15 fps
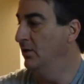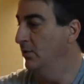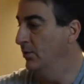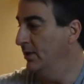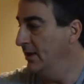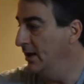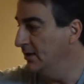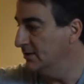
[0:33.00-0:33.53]

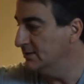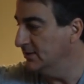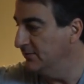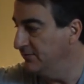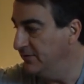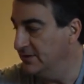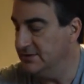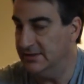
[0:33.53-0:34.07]
With that, it's a little
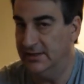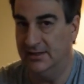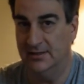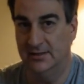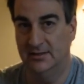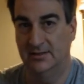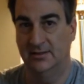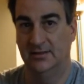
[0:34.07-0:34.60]
fuzzy.
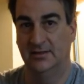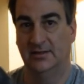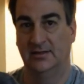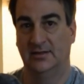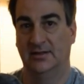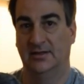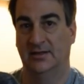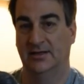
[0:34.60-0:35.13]

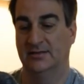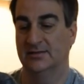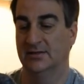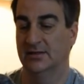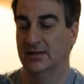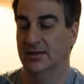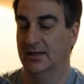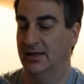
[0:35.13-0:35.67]
It's a
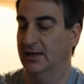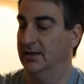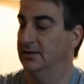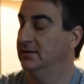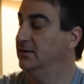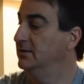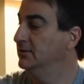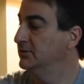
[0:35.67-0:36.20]
little
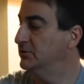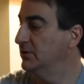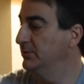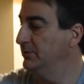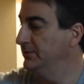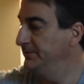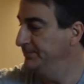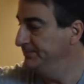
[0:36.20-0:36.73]

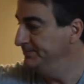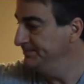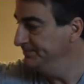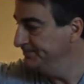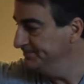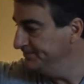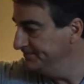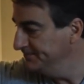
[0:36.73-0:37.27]
tribble.
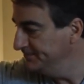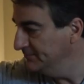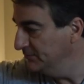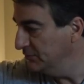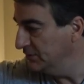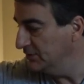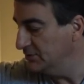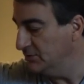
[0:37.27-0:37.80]

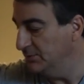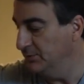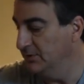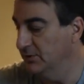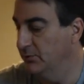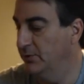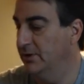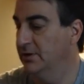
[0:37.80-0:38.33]
Put the tribble,
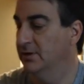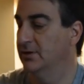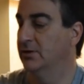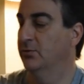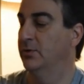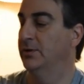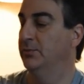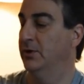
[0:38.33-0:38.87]
the
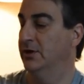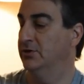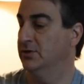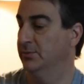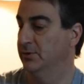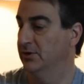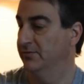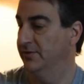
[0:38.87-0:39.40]
windbreak
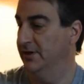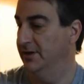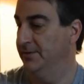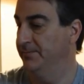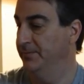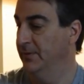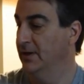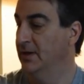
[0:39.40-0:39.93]
tribble over there.
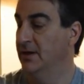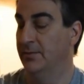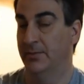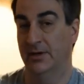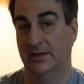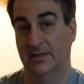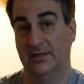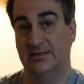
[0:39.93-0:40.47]

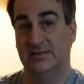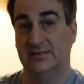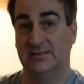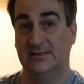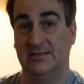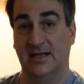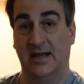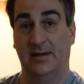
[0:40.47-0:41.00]
But this is
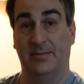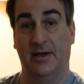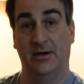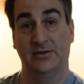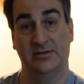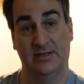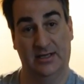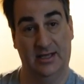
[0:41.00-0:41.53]
the setup I
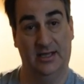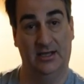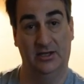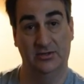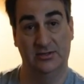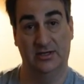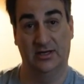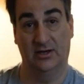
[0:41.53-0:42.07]
was thinking of
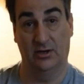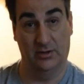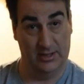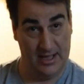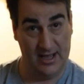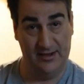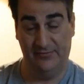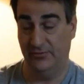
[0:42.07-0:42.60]
using to go
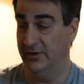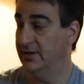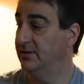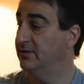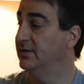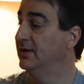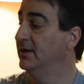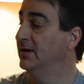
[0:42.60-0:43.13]
live
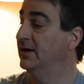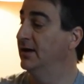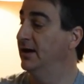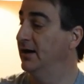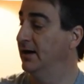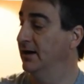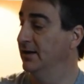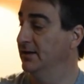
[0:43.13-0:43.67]
with.
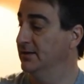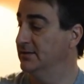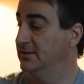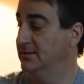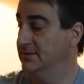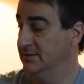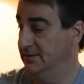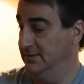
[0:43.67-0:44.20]
This
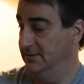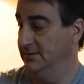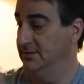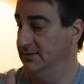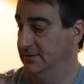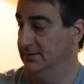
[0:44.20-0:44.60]
is in